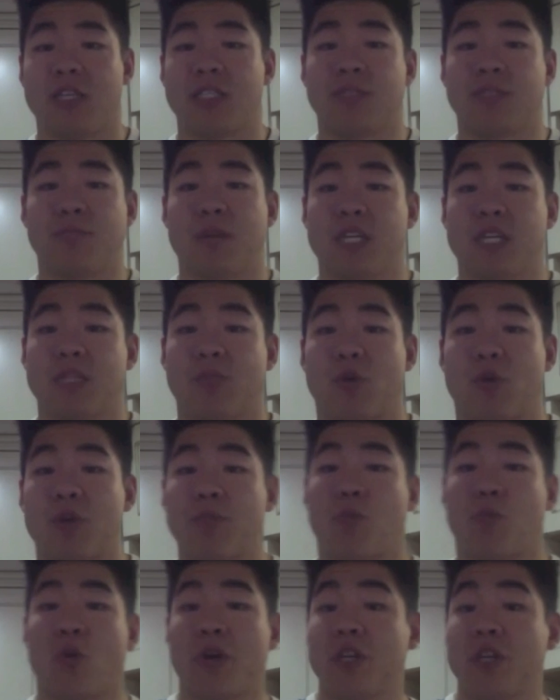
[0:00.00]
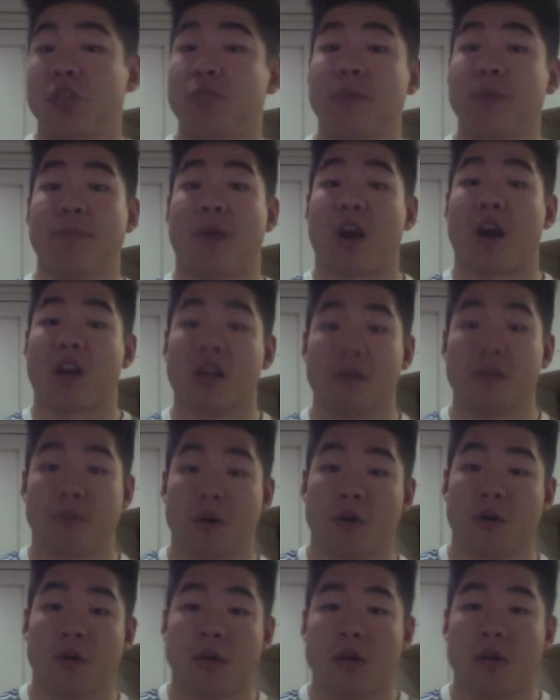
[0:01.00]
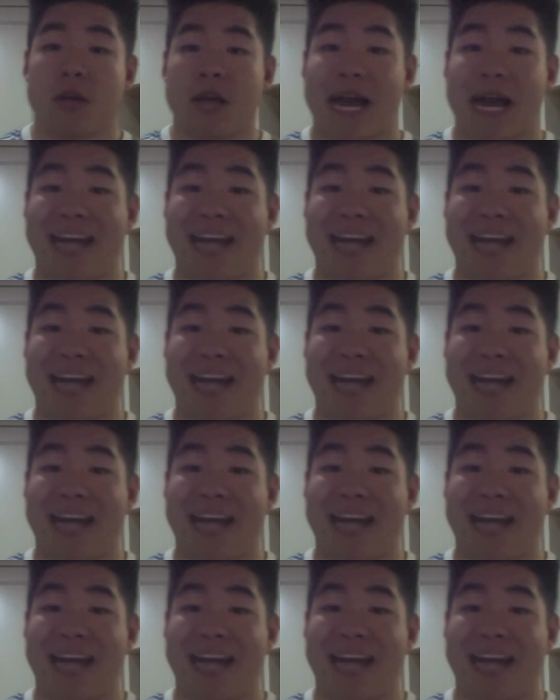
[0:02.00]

It's much more important to be marketable.